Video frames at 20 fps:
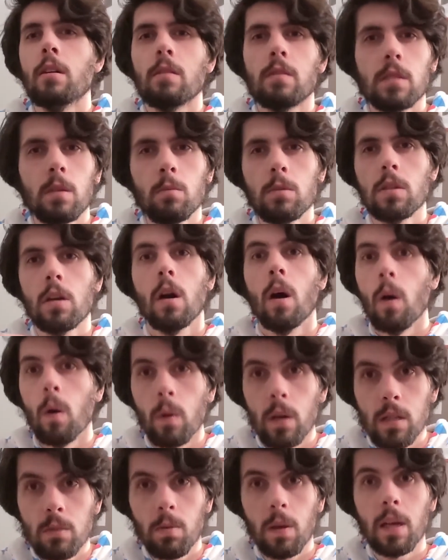If someone's
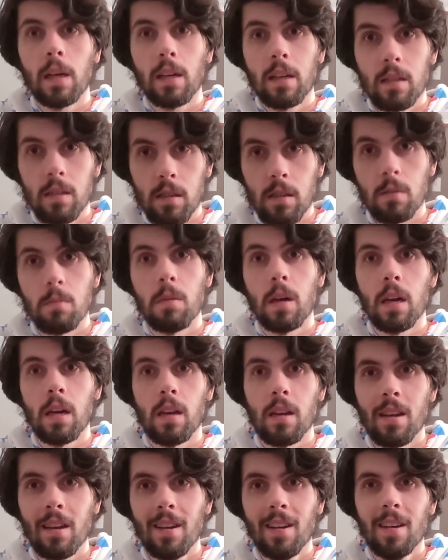always playing into
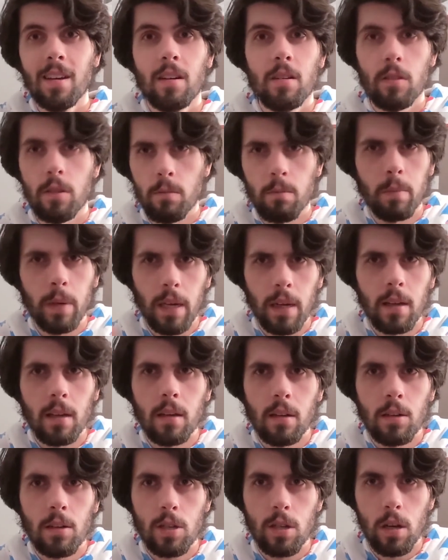the big
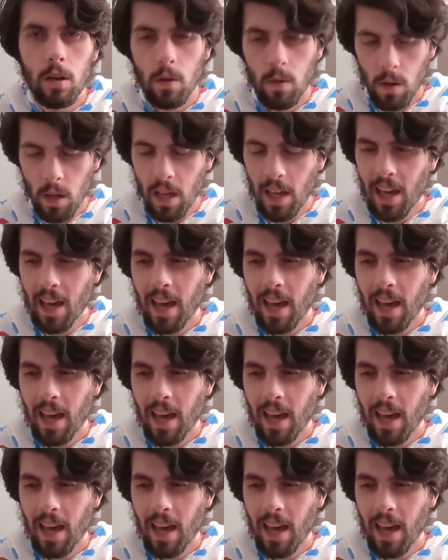show,